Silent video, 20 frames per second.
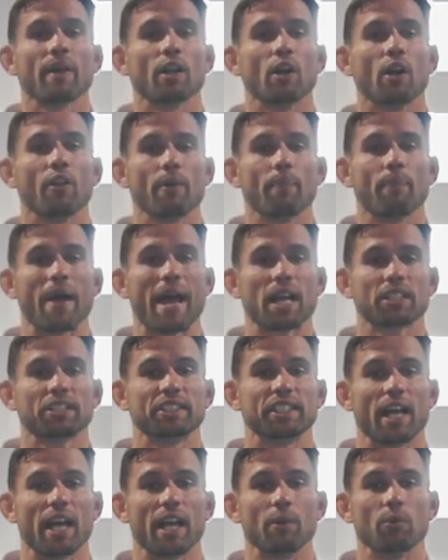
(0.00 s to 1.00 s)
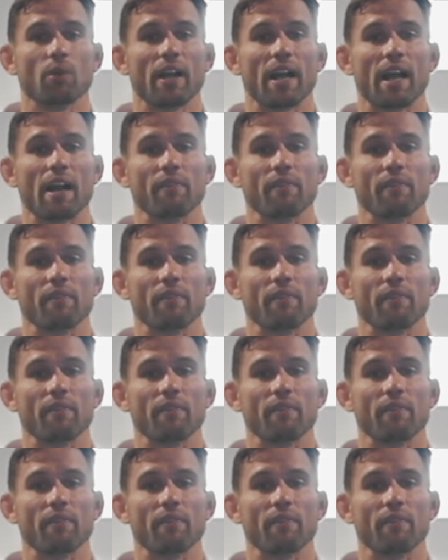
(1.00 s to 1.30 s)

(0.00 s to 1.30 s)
And on the back side, we'll